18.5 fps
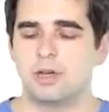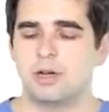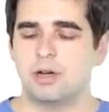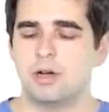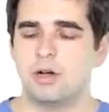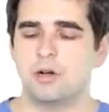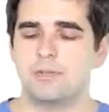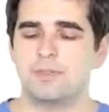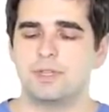
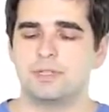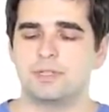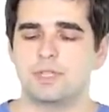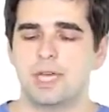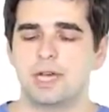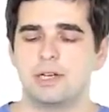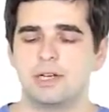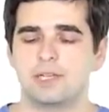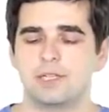of the
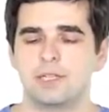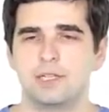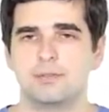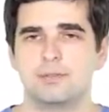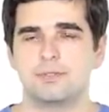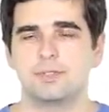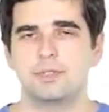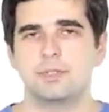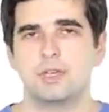cyclic
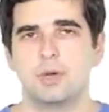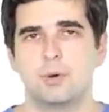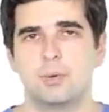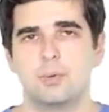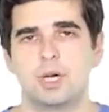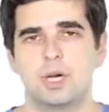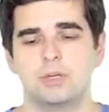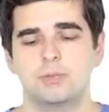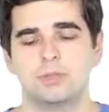shifts
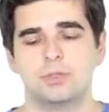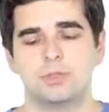when